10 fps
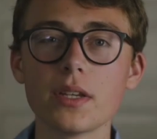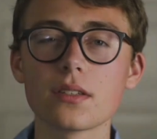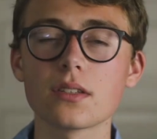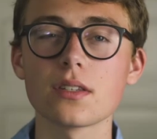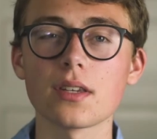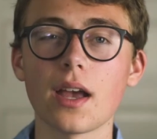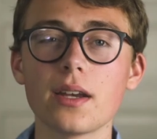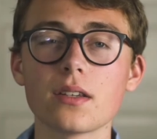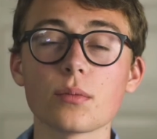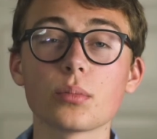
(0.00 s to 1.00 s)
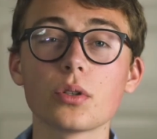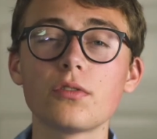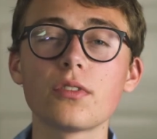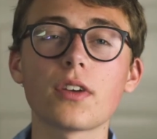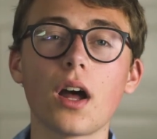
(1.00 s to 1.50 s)
is designed as a
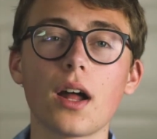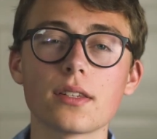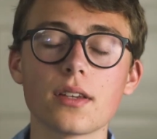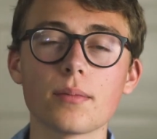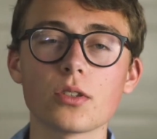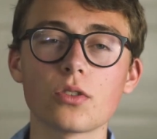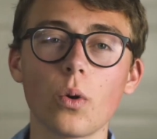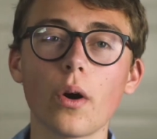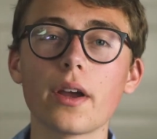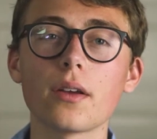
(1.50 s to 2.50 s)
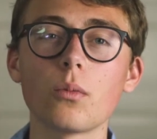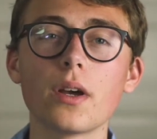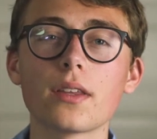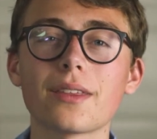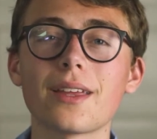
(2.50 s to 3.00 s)
proof-of-concept story
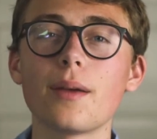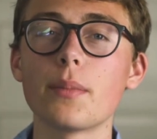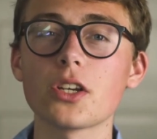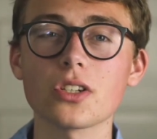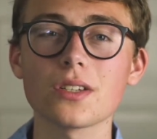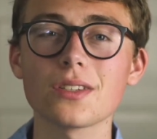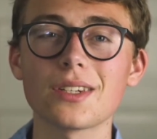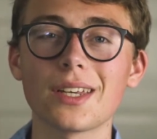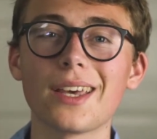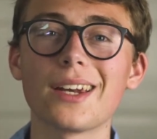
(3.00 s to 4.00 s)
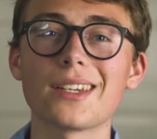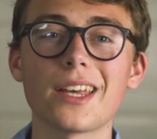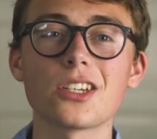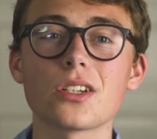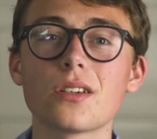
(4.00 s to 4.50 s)
with ambitions to get
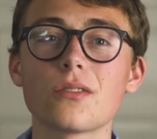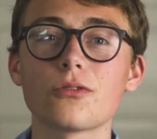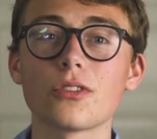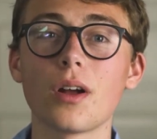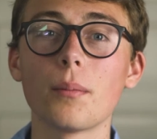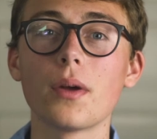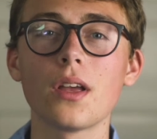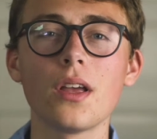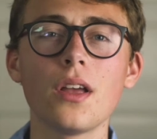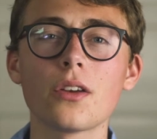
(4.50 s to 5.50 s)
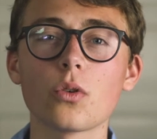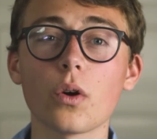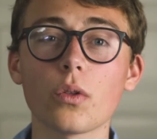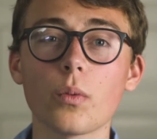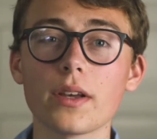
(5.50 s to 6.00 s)
attention from
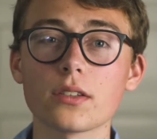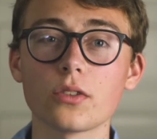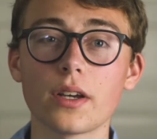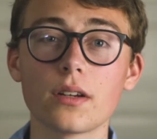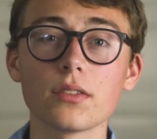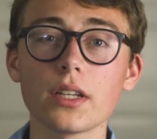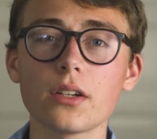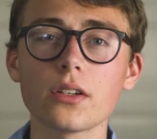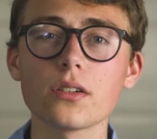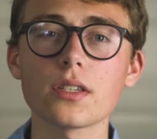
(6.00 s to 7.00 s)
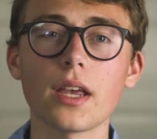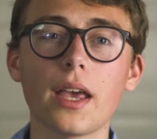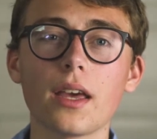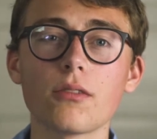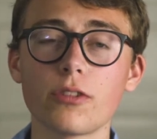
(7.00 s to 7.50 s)
Northwest creative leaders
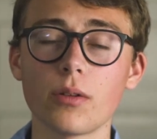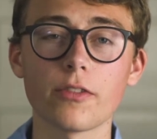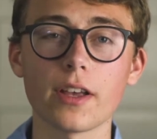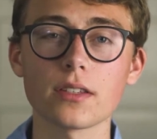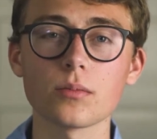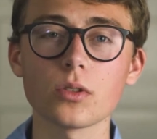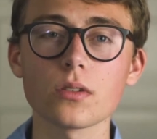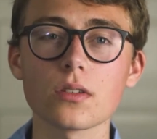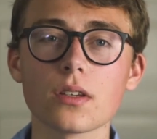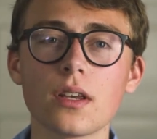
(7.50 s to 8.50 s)
and film festivals.